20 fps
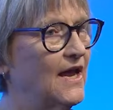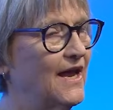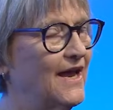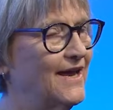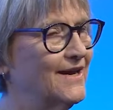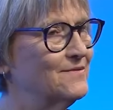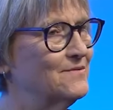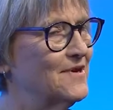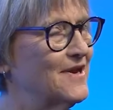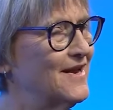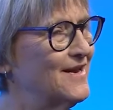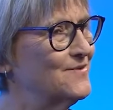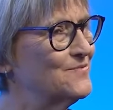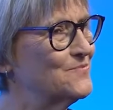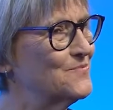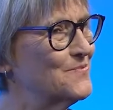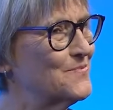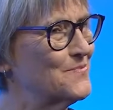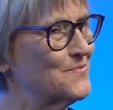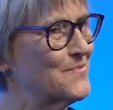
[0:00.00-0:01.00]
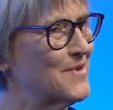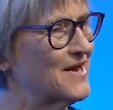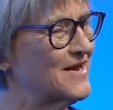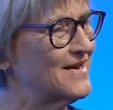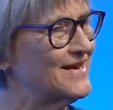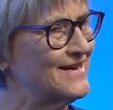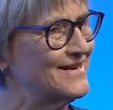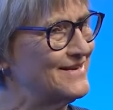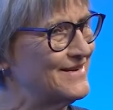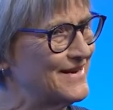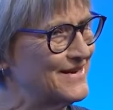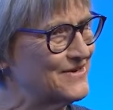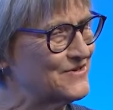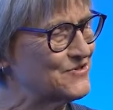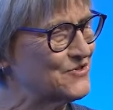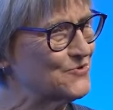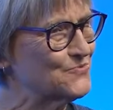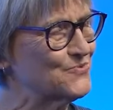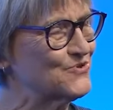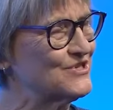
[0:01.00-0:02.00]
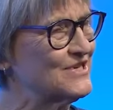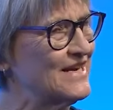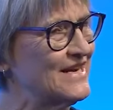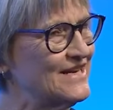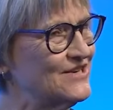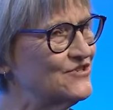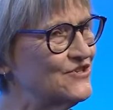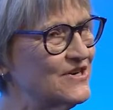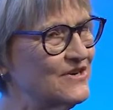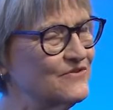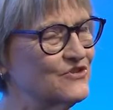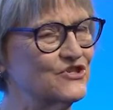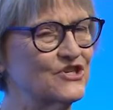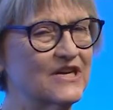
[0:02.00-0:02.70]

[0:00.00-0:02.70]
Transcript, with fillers: And in my interpretation of it,